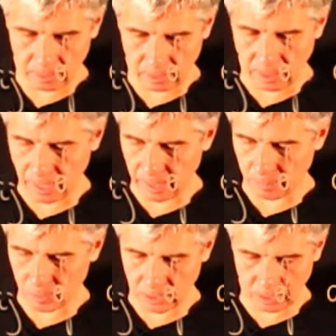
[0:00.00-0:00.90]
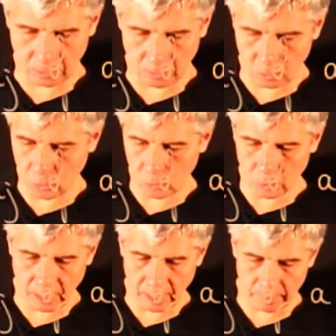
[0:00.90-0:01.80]
times 2
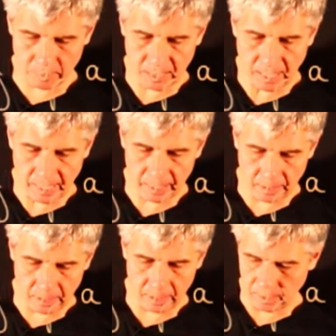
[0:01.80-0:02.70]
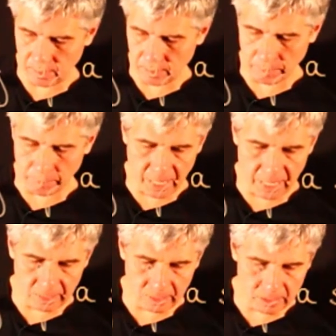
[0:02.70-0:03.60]
times 9
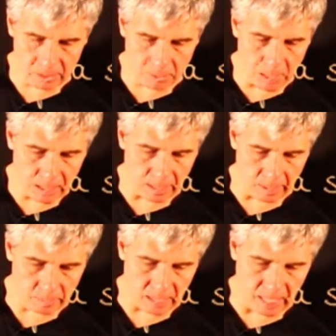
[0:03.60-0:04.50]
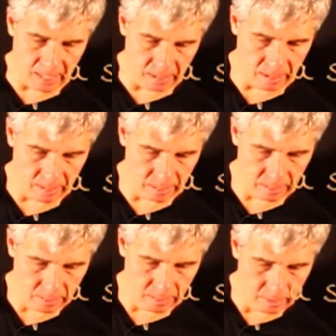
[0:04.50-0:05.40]
minus 3 times 8.
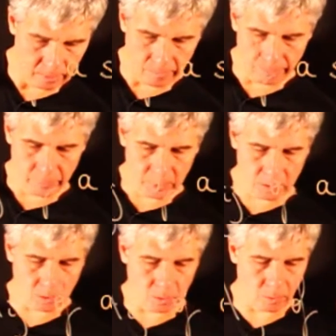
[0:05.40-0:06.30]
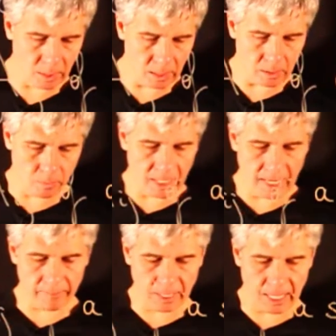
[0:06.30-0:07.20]
So here we
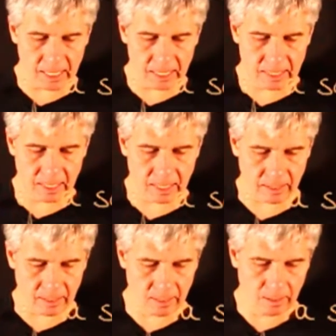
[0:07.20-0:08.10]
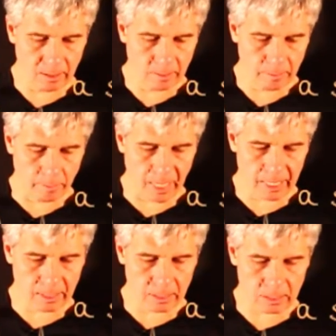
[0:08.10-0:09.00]
have 18
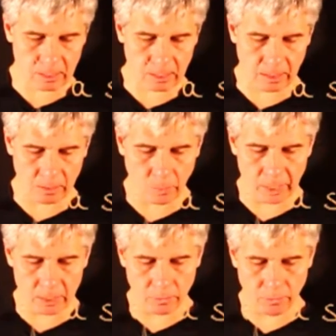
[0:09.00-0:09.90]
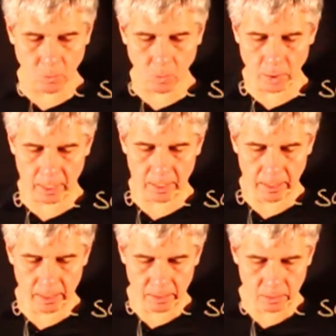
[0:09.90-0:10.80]
minus 24.
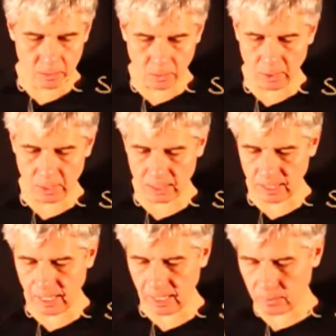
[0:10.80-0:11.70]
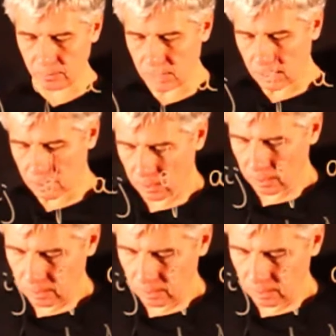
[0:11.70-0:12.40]
So this is -6.